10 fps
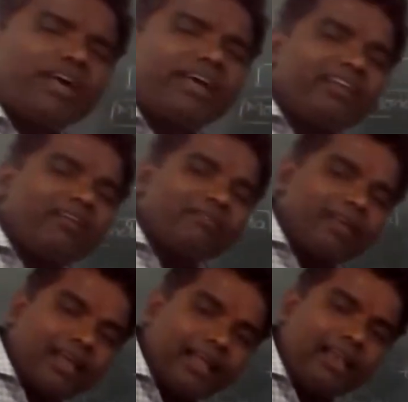very
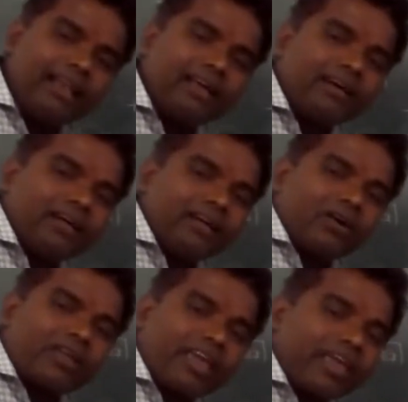well.
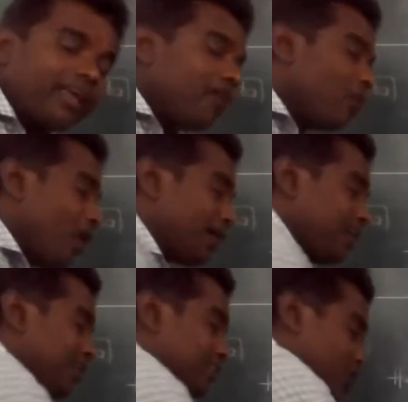Okay, what
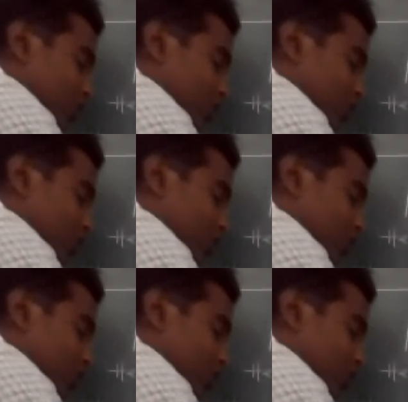are the